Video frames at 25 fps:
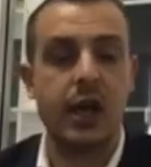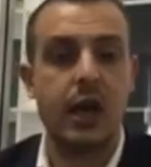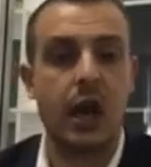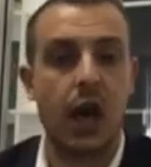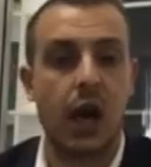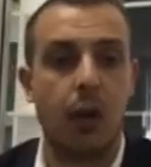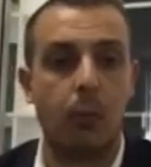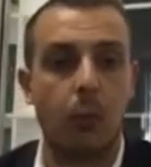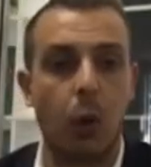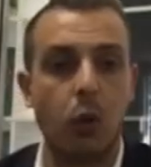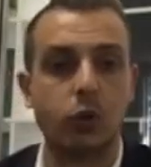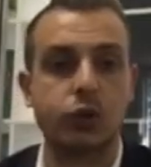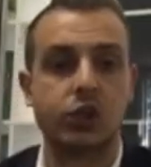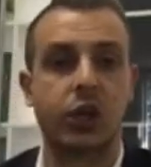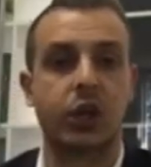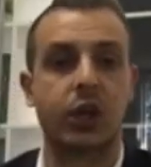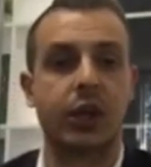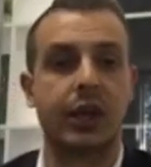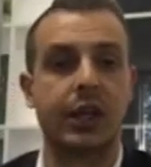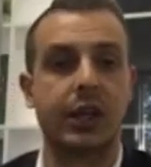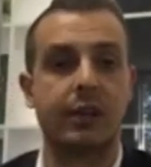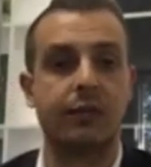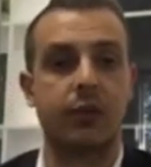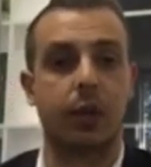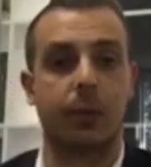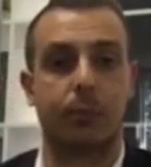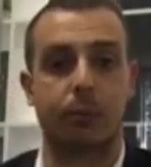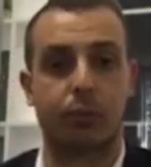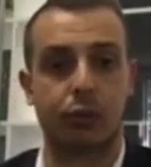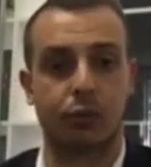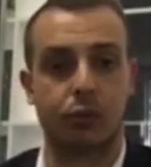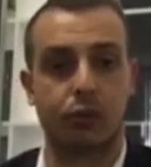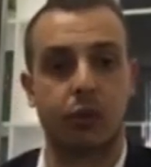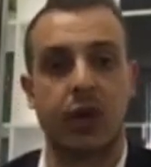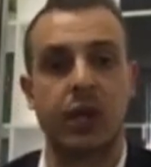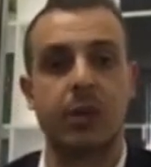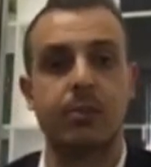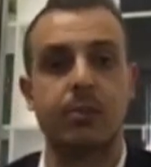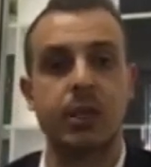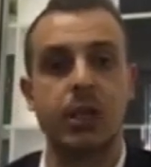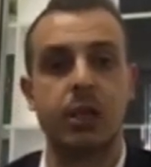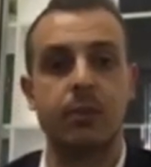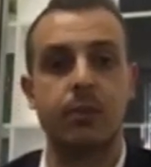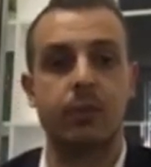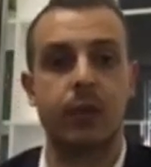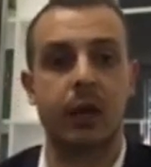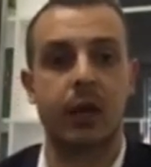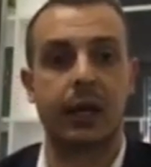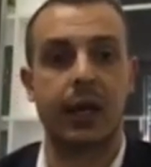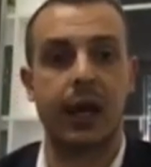I'm also going to give you a
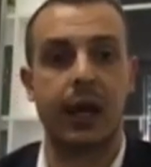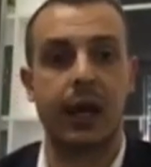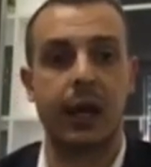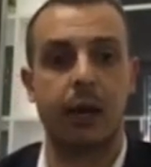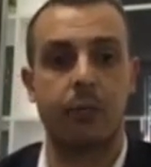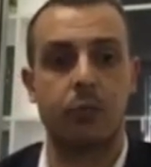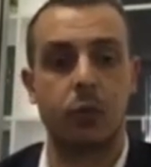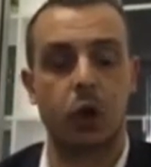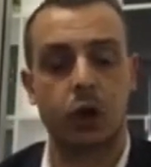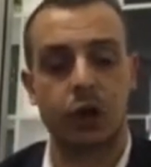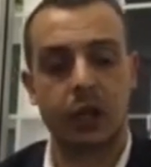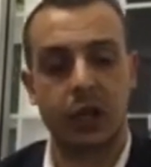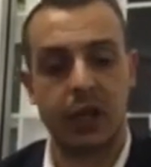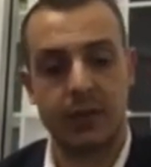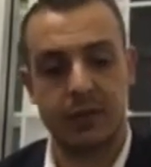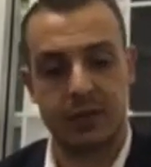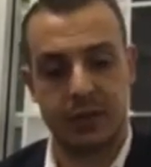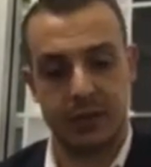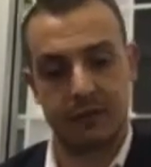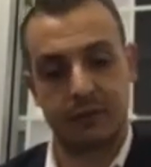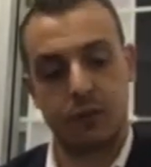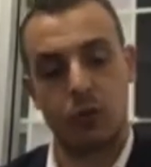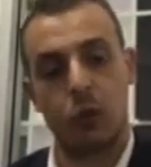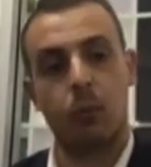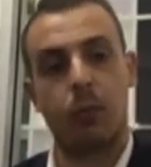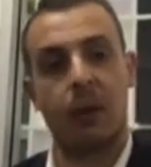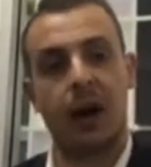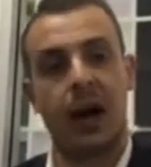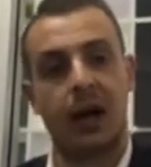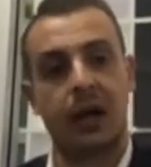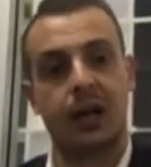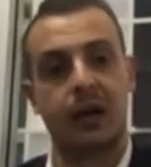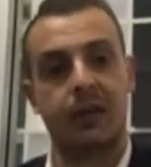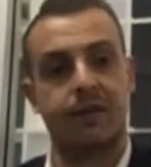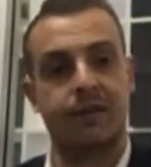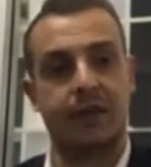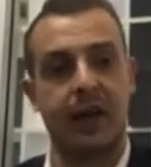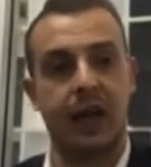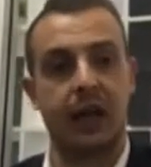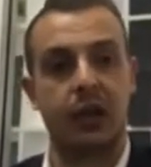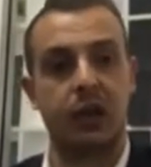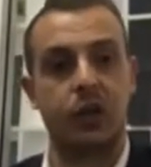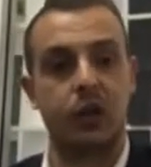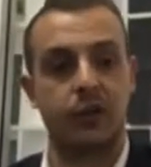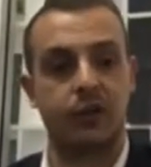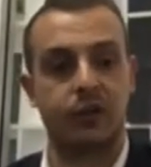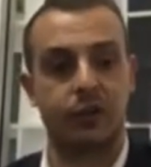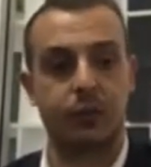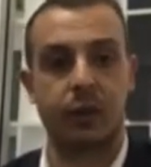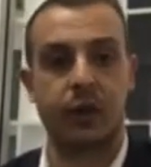premium, okay? I'm not going to give you the full market value
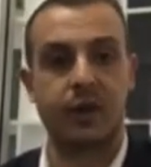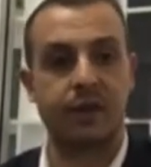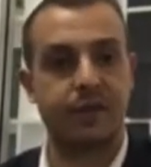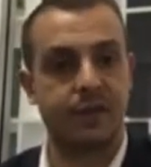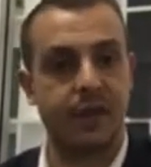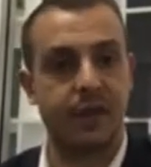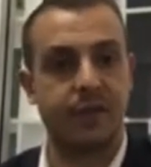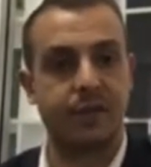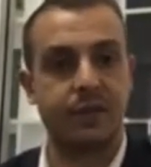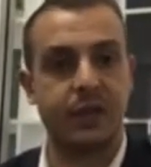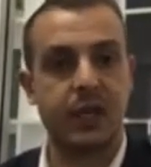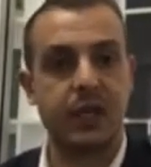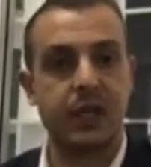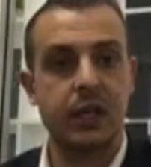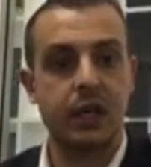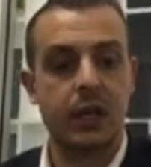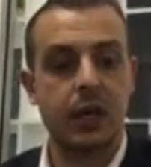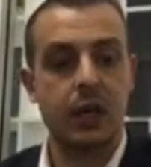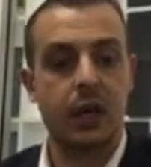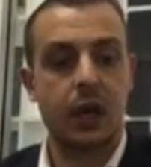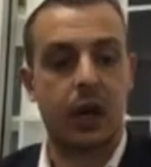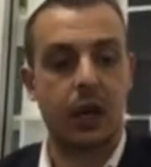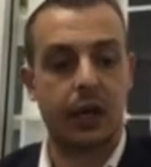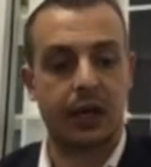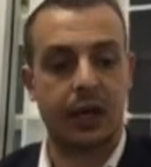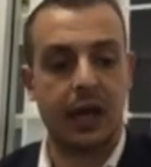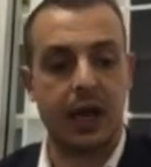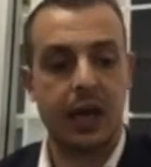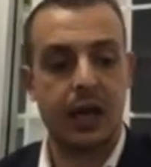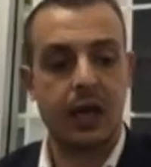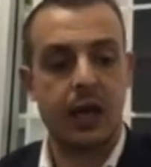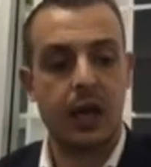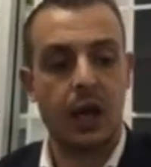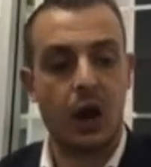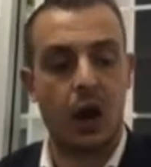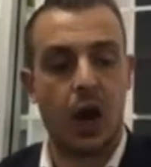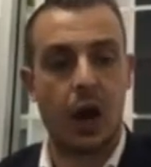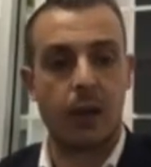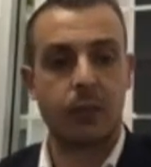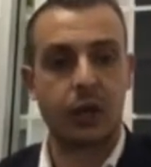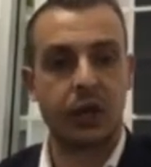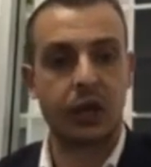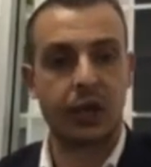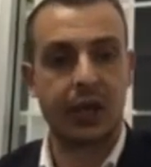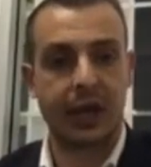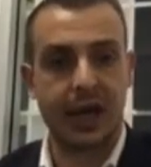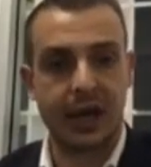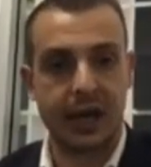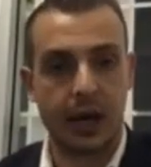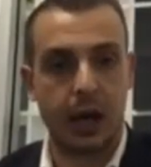of 350, okay? I'm going to
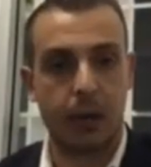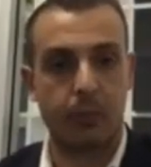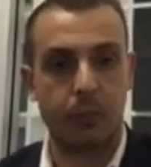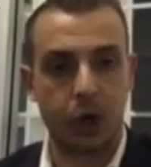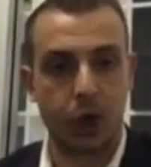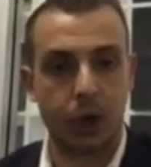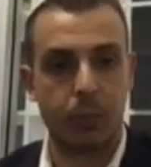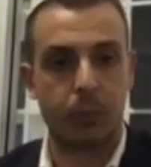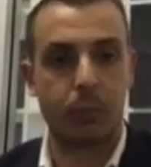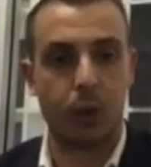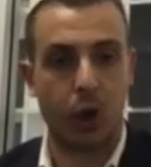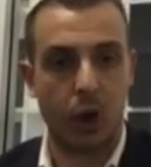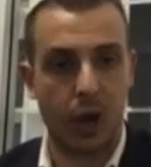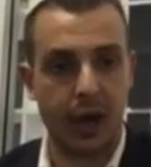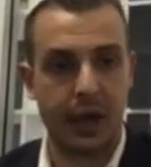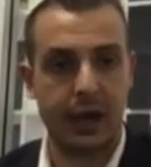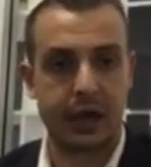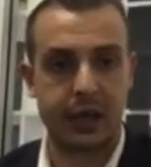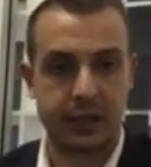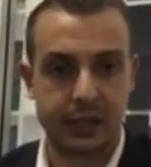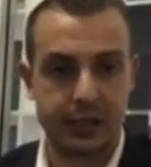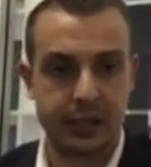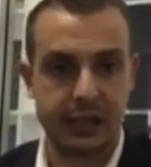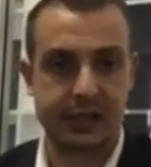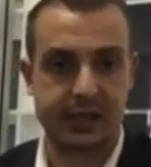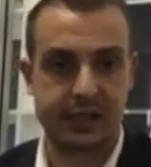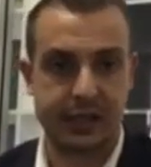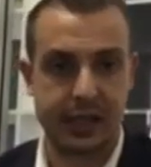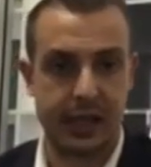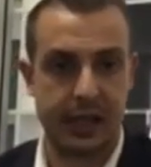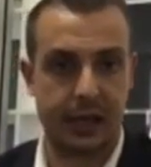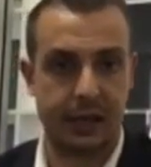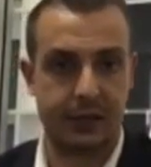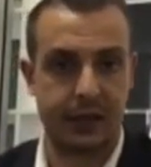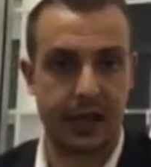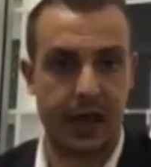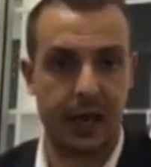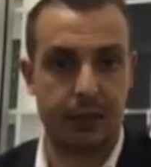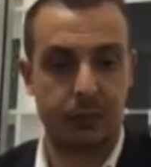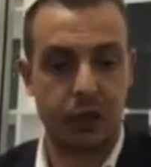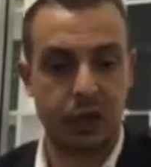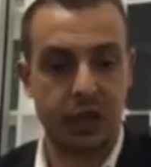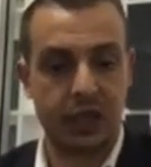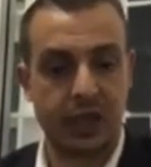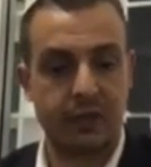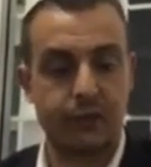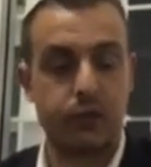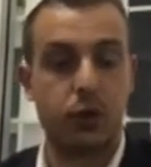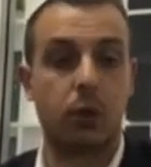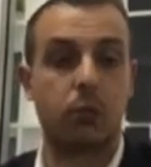buy it at a discount, and I'm going to
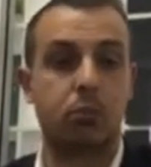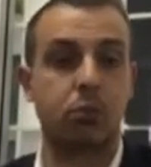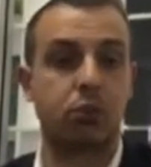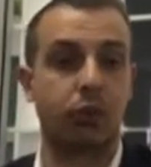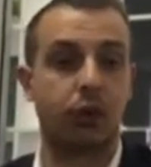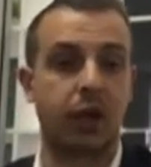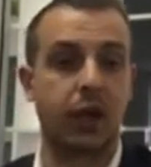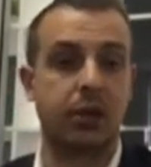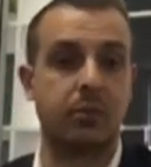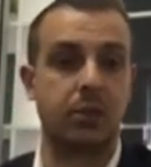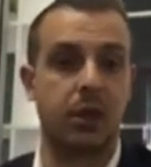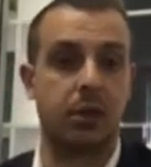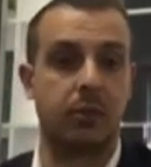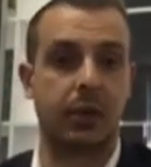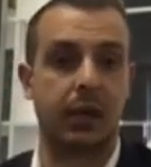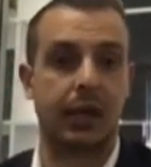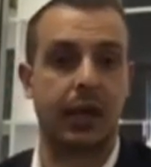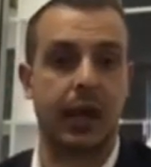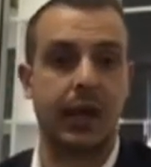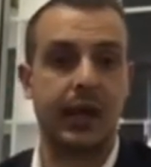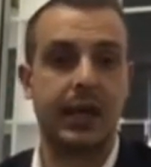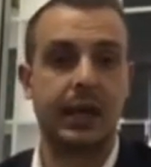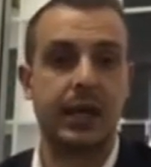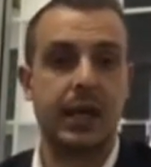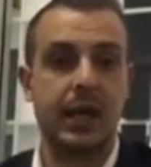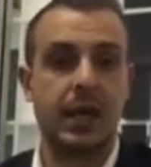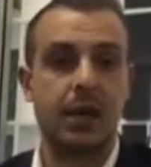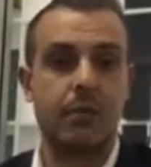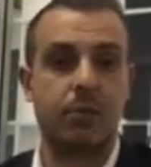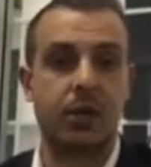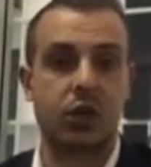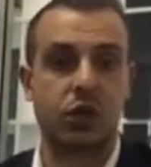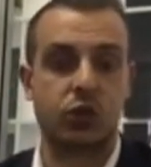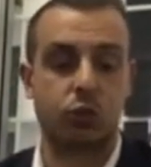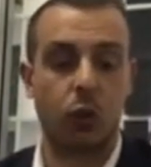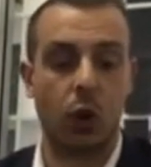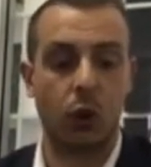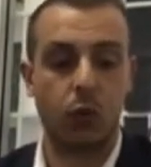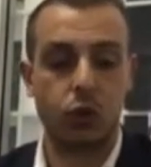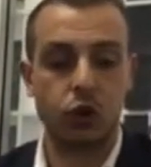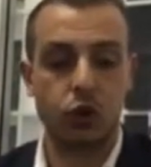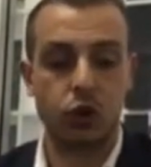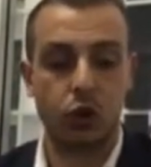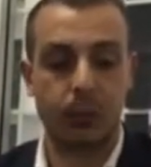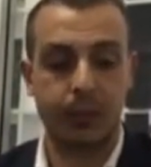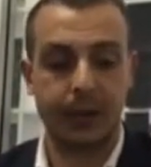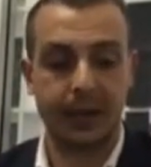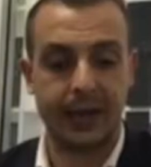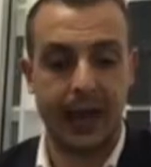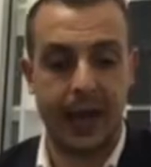give you a premium, okay? Because what would
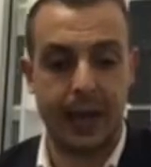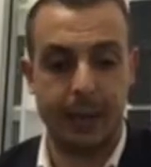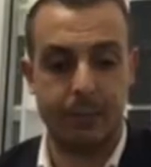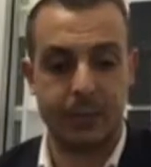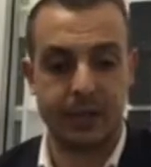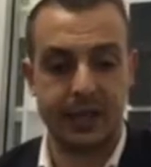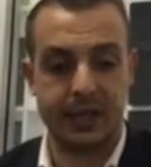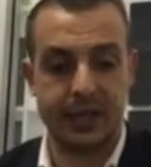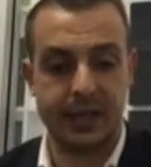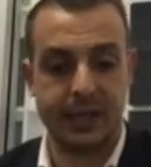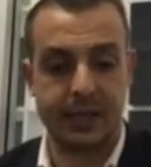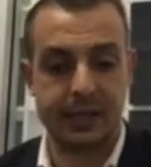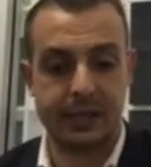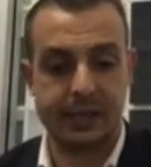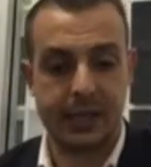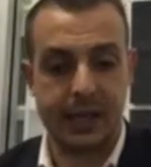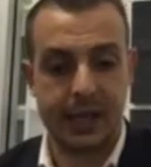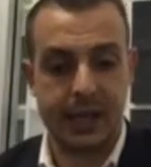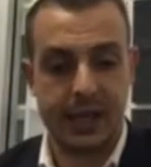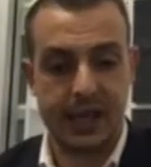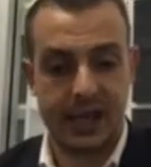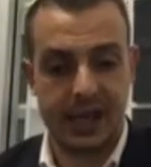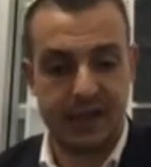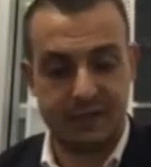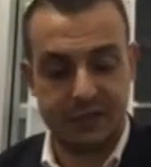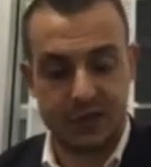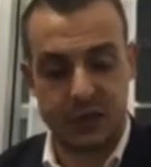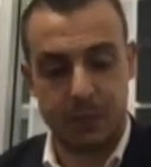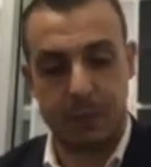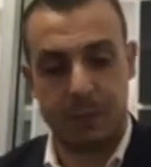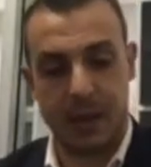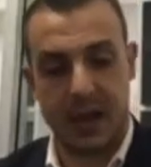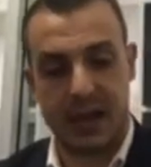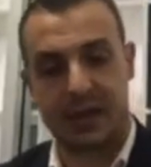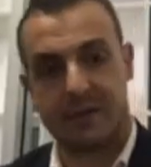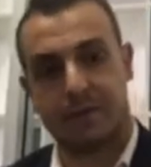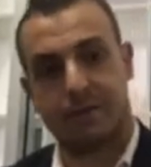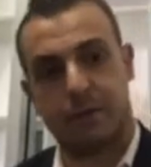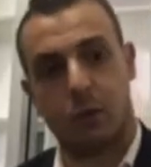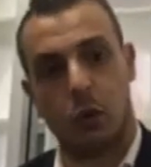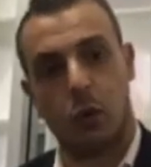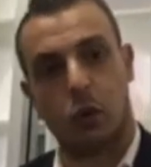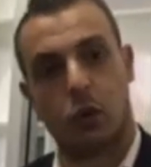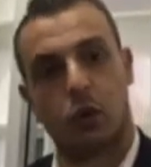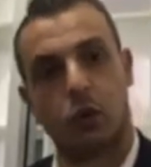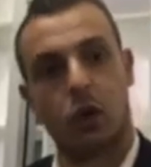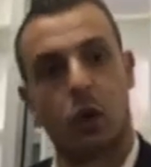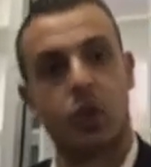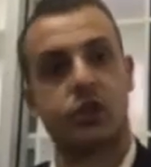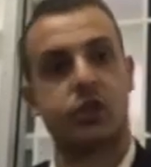normally happen is if the bank
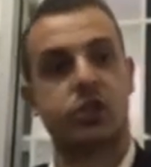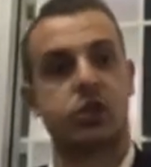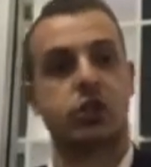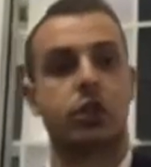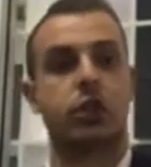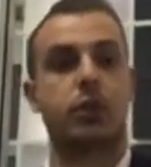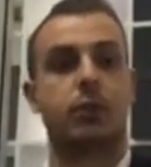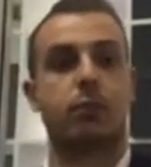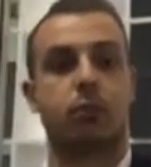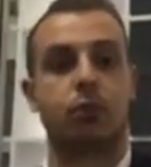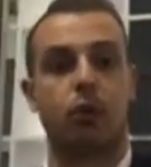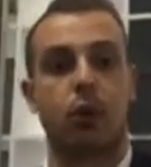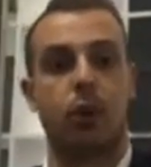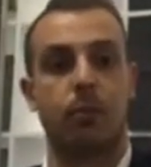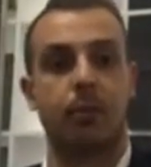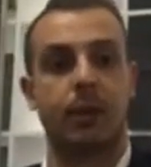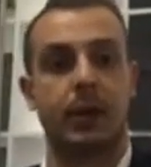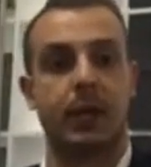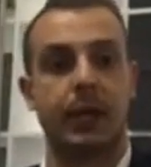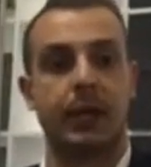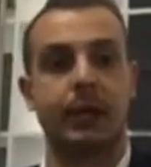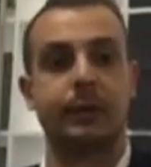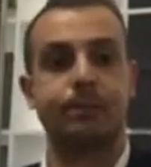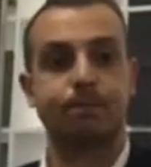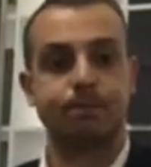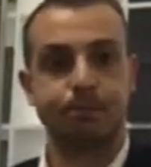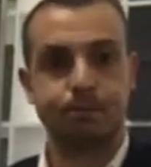forecloses on the property,